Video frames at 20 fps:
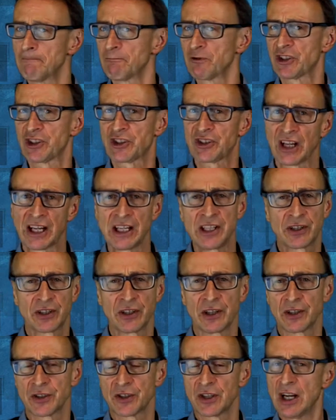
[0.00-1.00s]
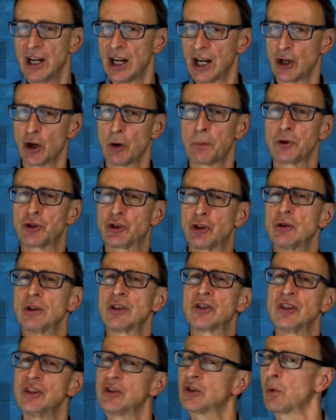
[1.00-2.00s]
status, an
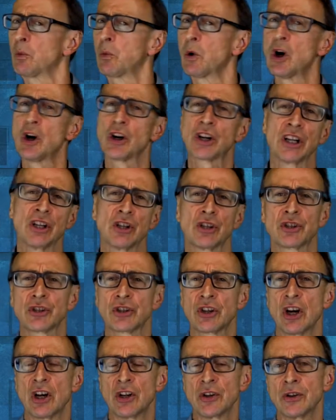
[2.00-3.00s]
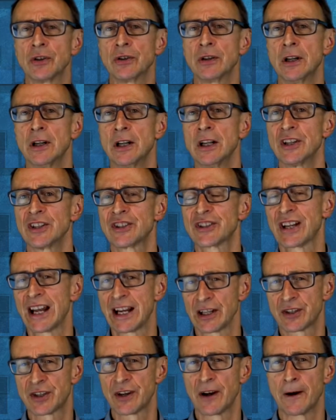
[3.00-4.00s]
opportunity to work in a certain
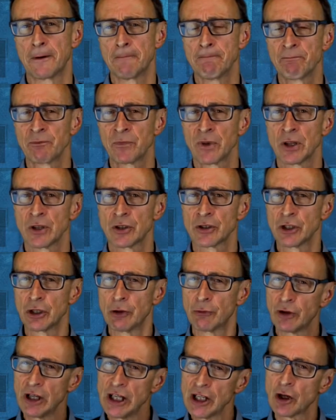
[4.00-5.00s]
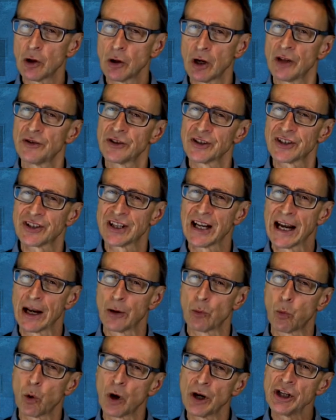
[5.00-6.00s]
sector. So you've really got to
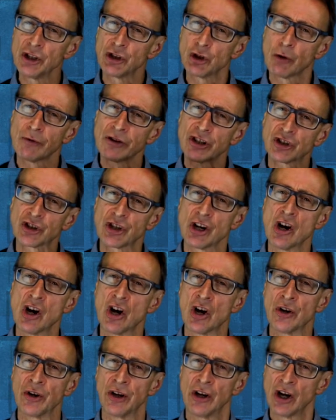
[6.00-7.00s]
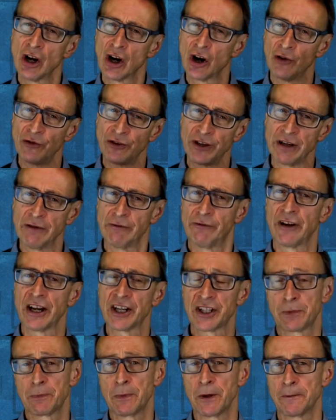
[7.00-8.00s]
understand what is your return on the
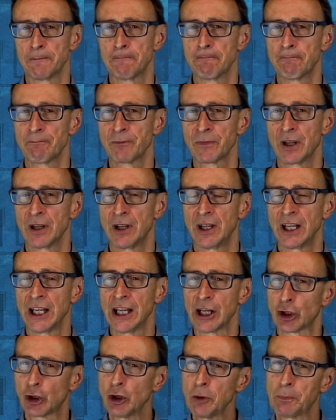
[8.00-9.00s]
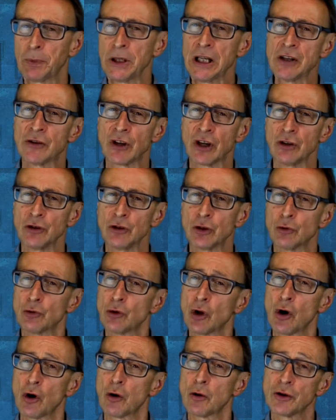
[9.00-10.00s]
investment. It could be that you're
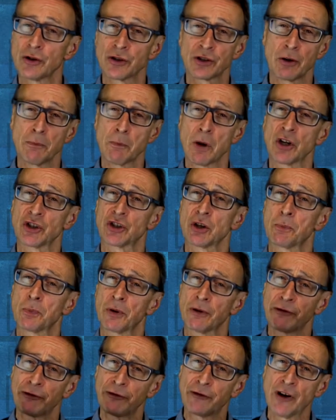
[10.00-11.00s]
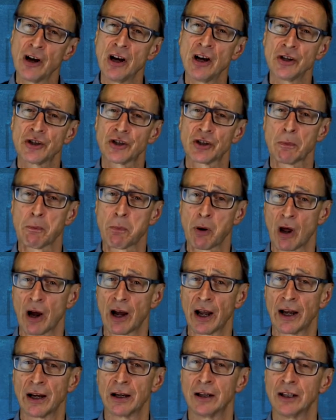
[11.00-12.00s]
not so much a preferred
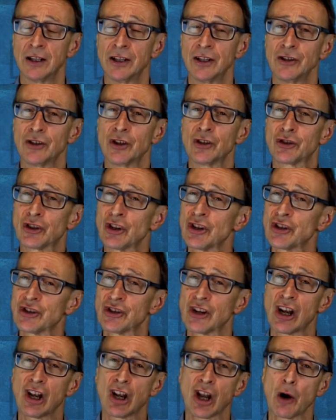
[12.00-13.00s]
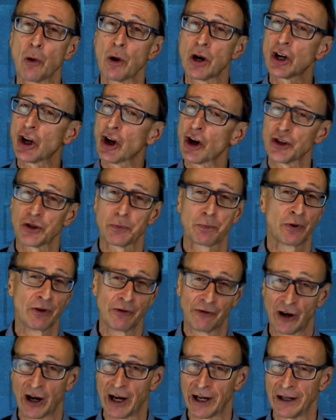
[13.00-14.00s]
supplier, you're just a lower cost
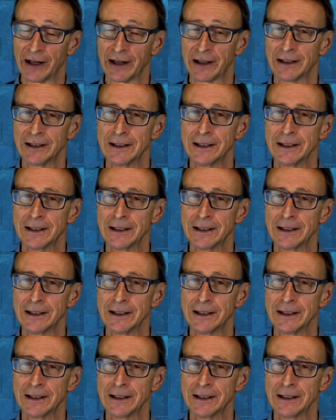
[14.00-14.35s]
provider.